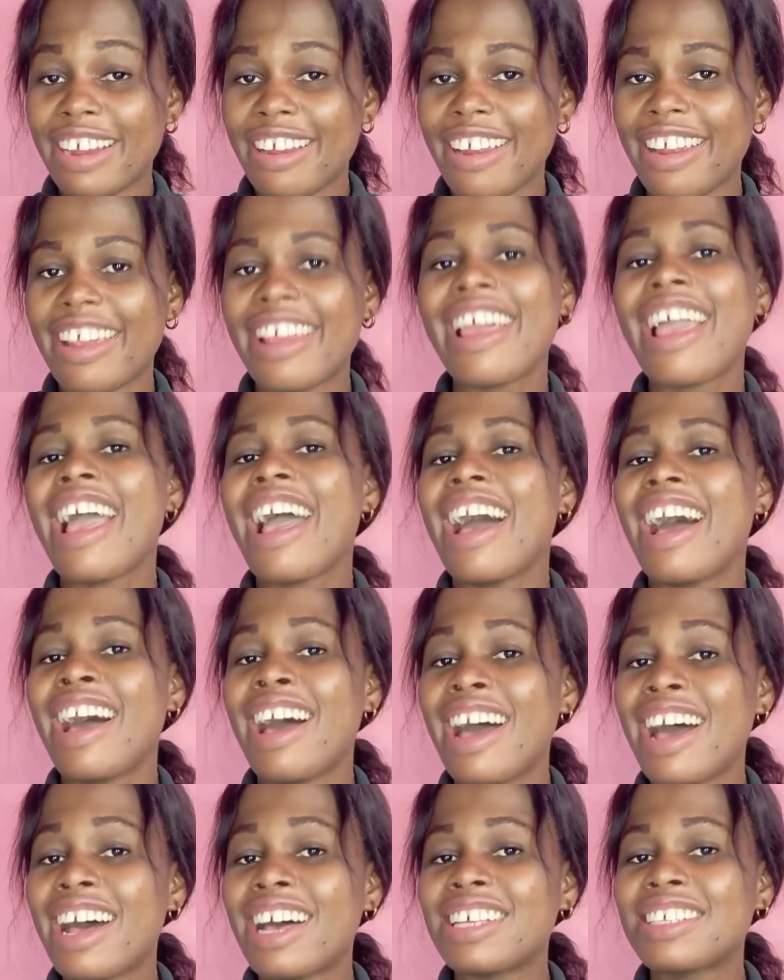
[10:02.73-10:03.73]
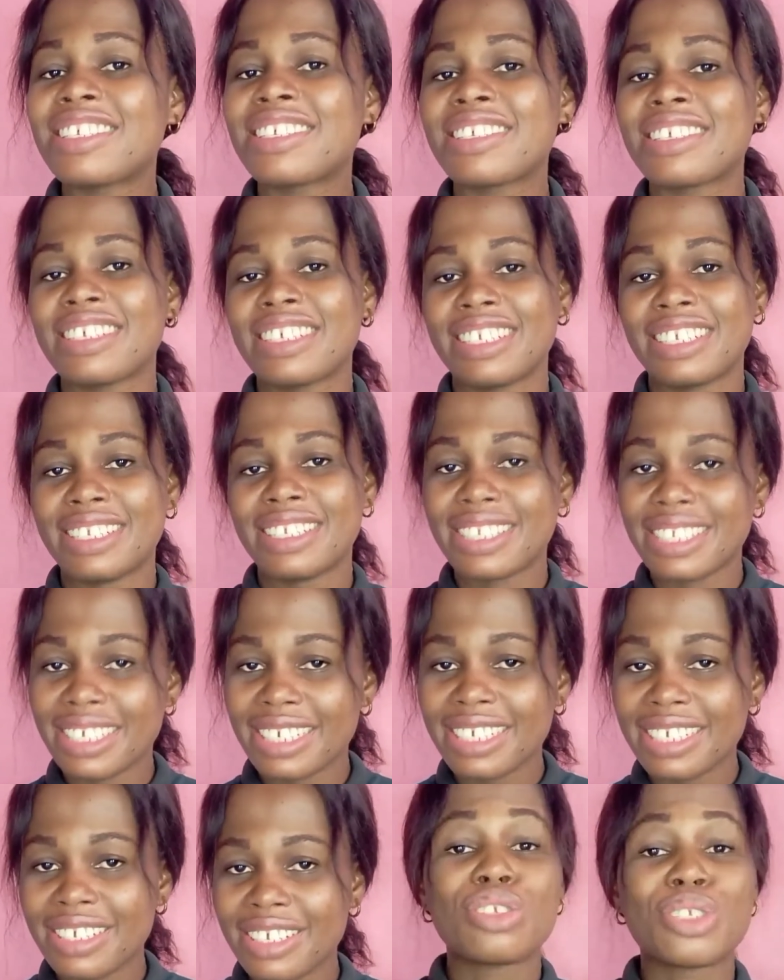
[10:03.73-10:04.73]
marker as d.
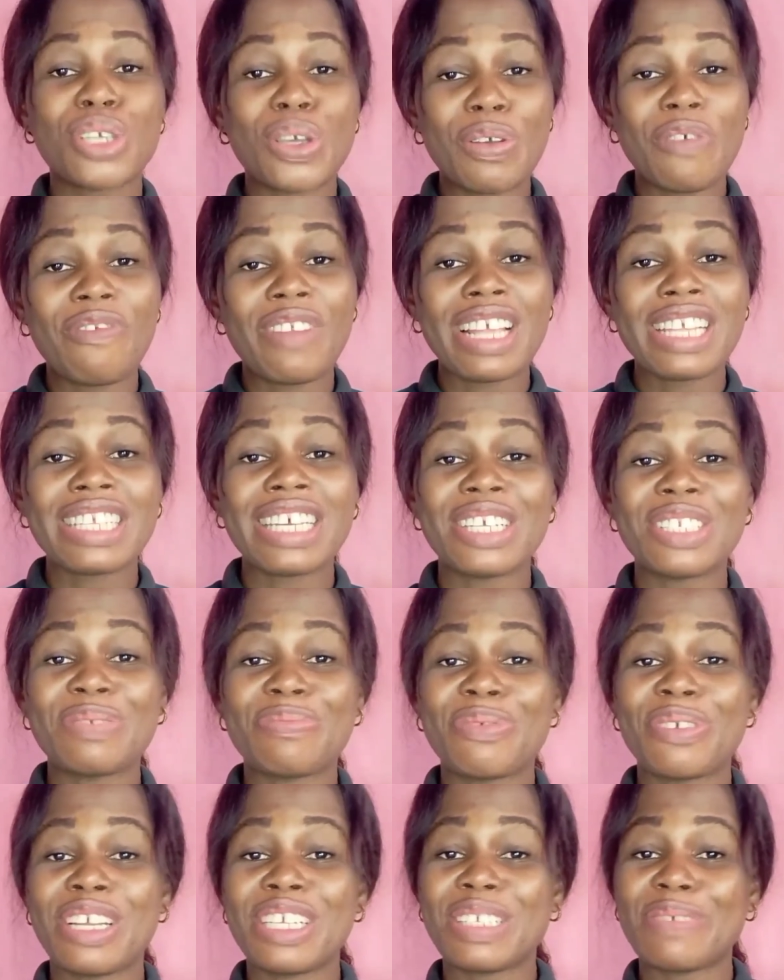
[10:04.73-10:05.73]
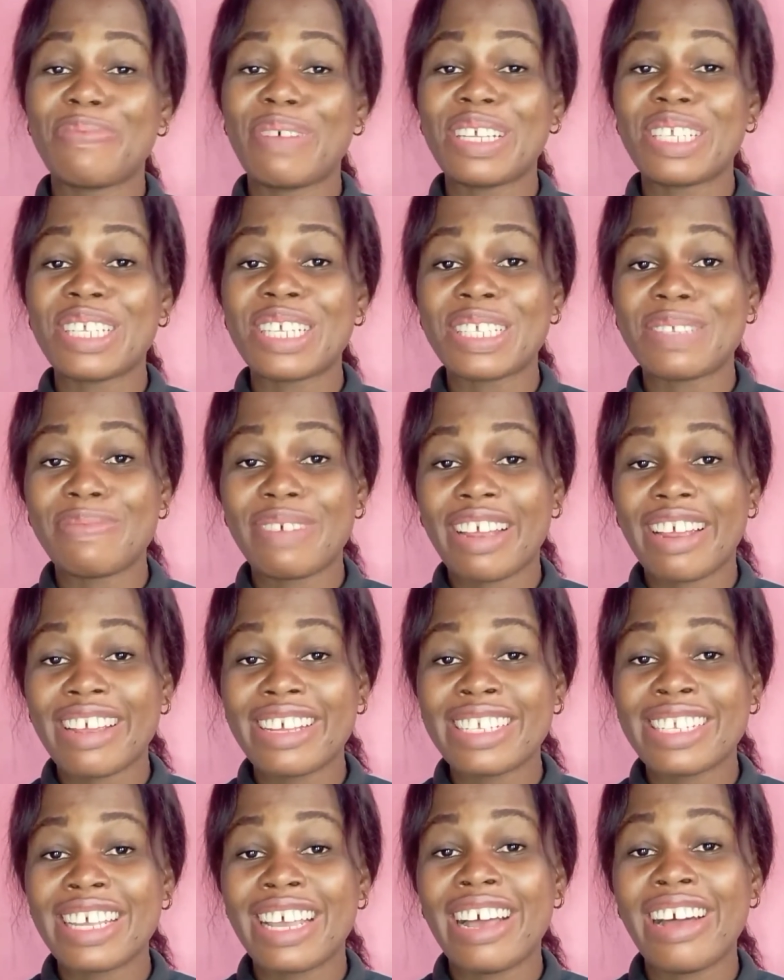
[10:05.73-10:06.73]
So we've learned how to pronounce the past tense
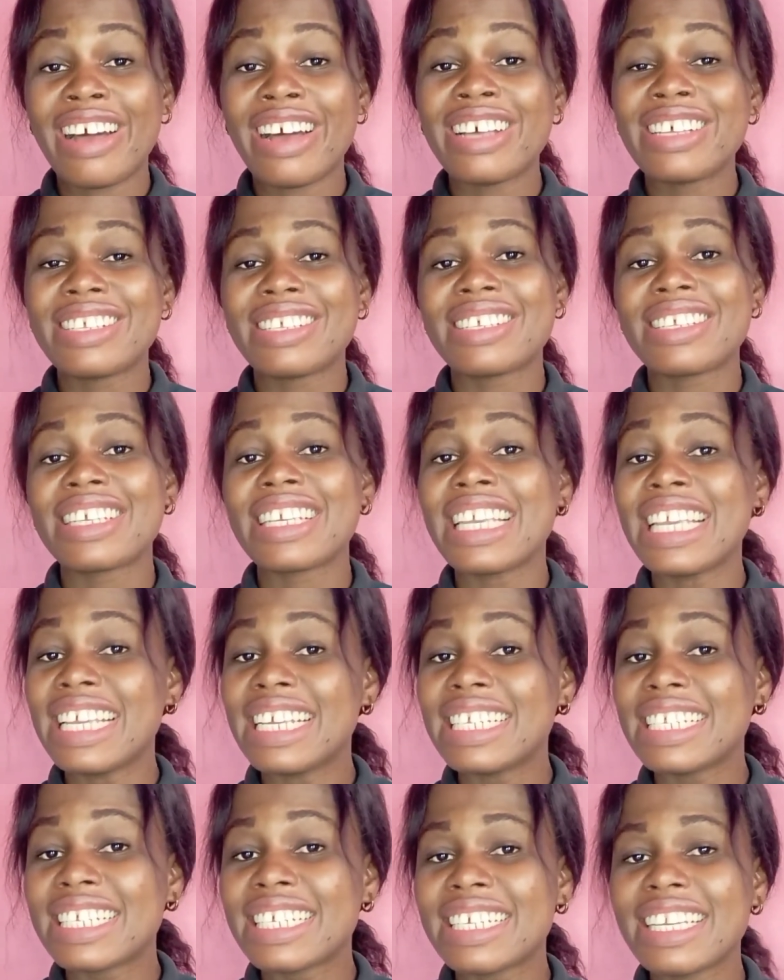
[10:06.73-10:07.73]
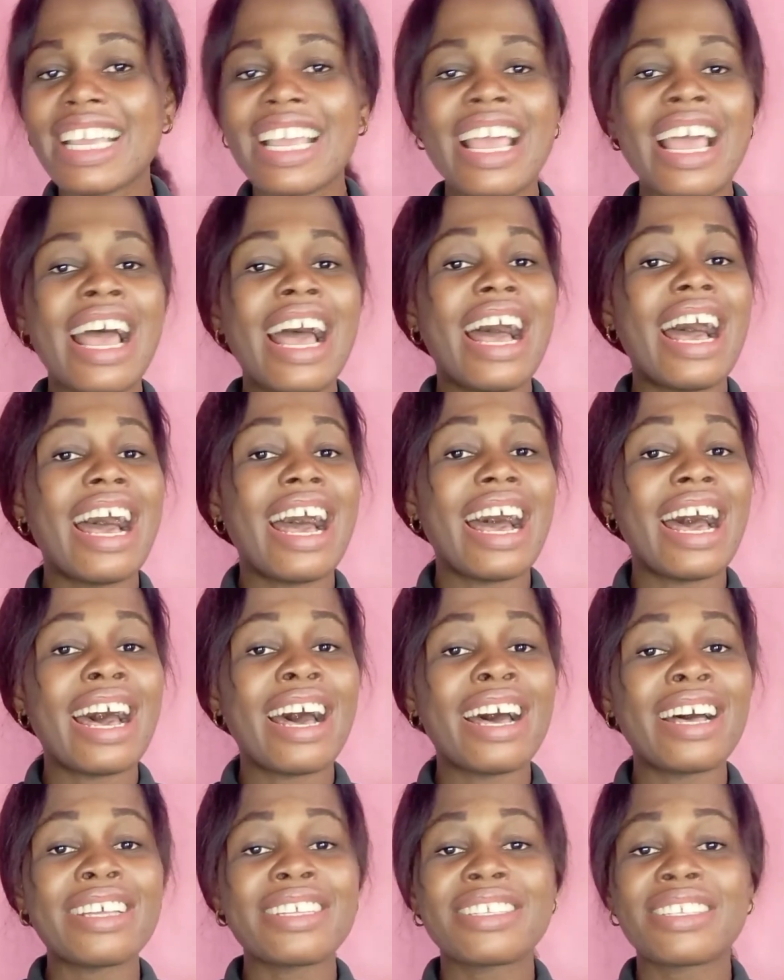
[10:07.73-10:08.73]
markers as id,
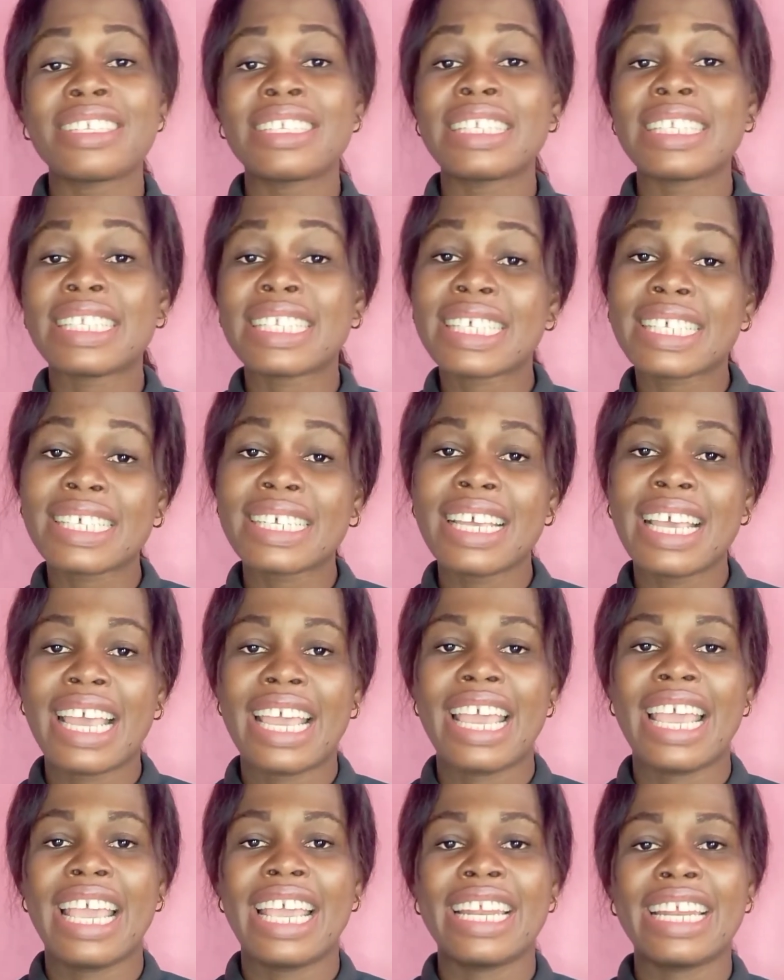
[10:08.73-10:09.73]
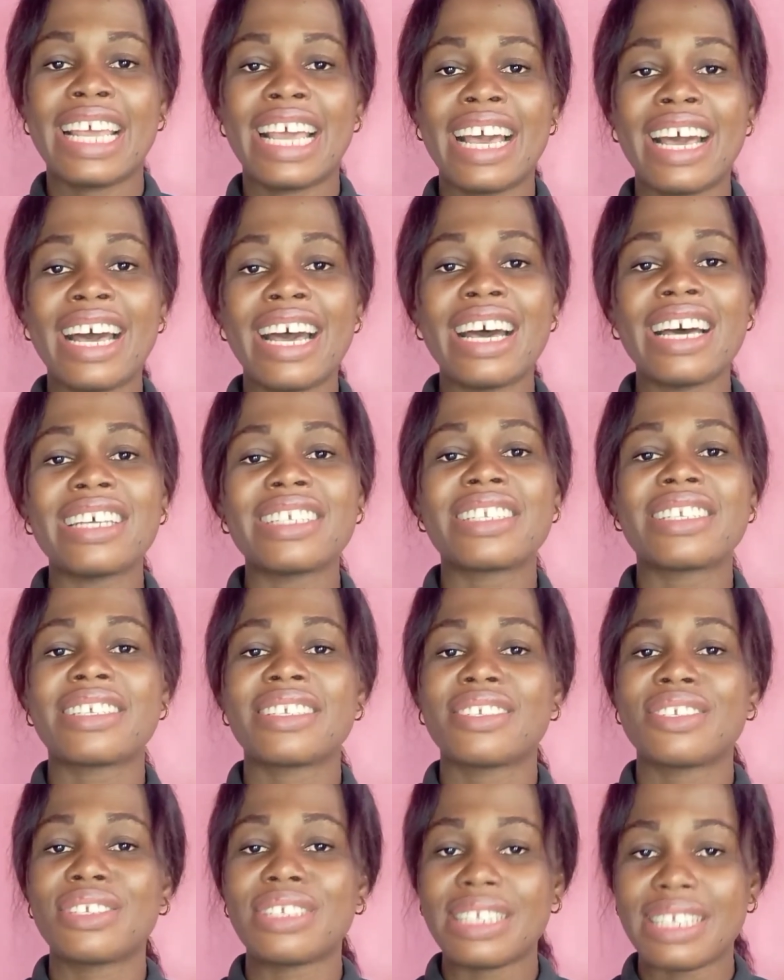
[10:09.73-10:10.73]
as t, and as
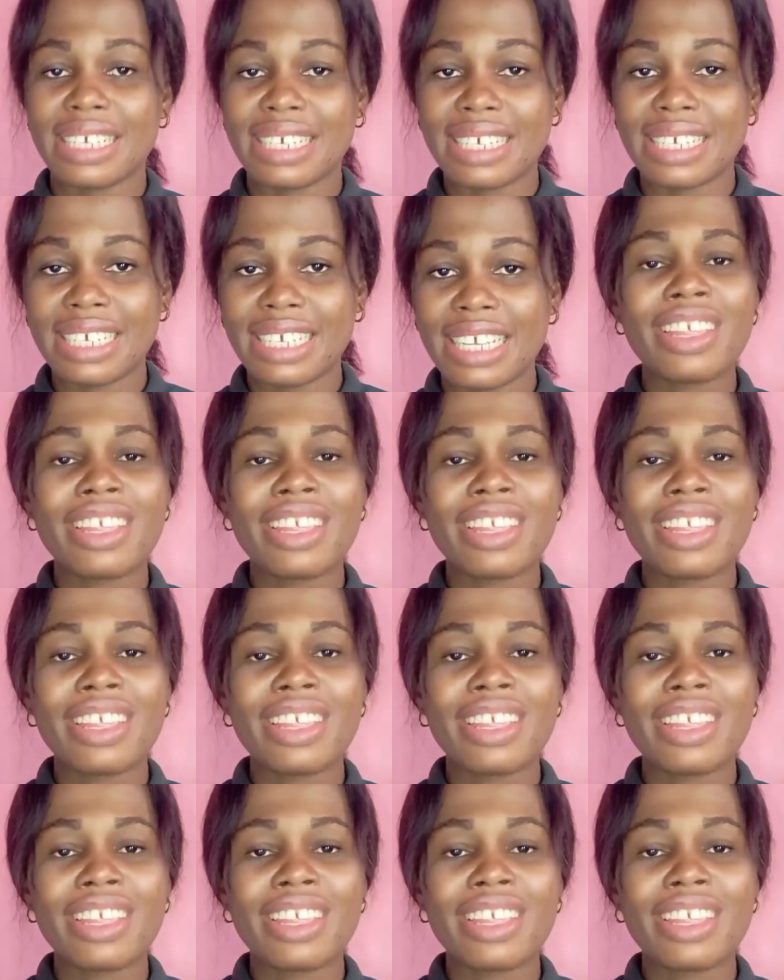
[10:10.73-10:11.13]
d.